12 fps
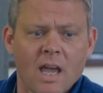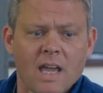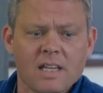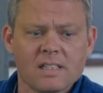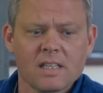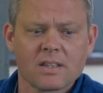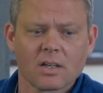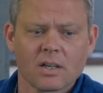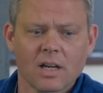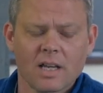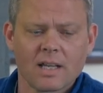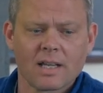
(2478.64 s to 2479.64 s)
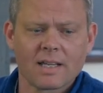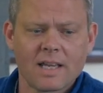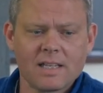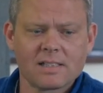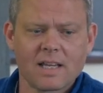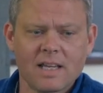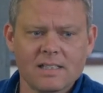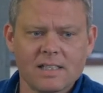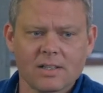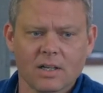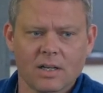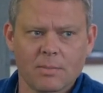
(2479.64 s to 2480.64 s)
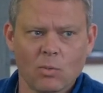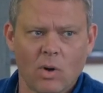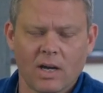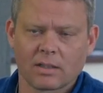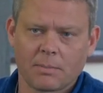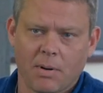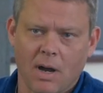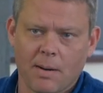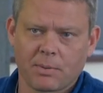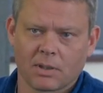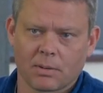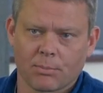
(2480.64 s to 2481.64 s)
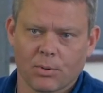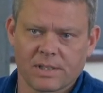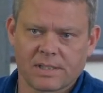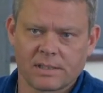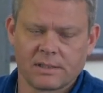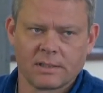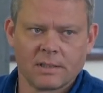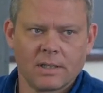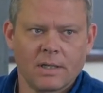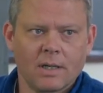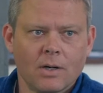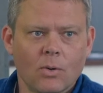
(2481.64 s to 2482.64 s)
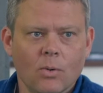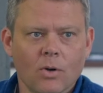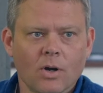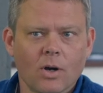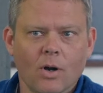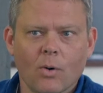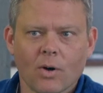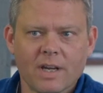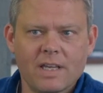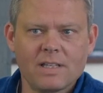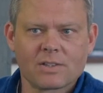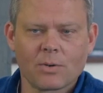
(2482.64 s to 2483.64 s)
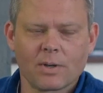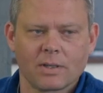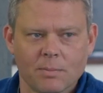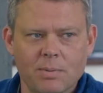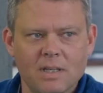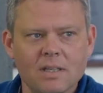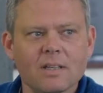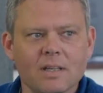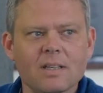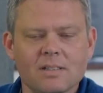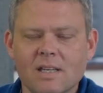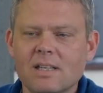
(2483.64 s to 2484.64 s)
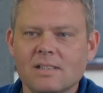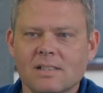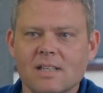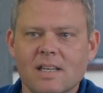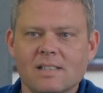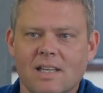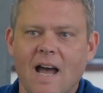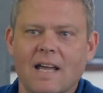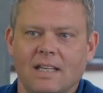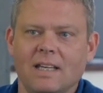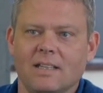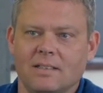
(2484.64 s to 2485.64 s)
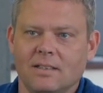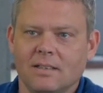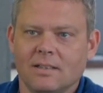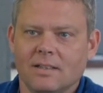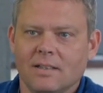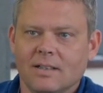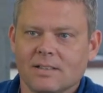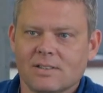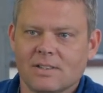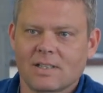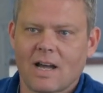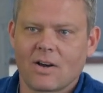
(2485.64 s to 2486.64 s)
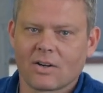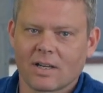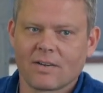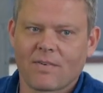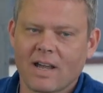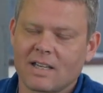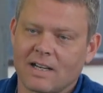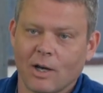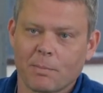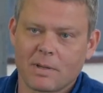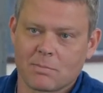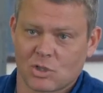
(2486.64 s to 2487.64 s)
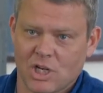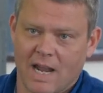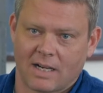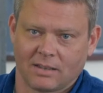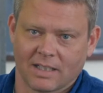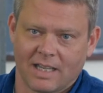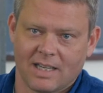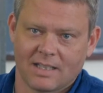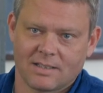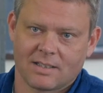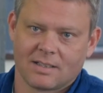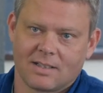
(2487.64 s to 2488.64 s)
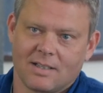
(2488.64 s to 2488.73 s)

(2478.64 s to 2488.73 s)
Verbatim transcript: he's either he's he's either going to be wildly popular in prison, nice. or or he's going to be he, he's he's got it. So now, if I can help him channel it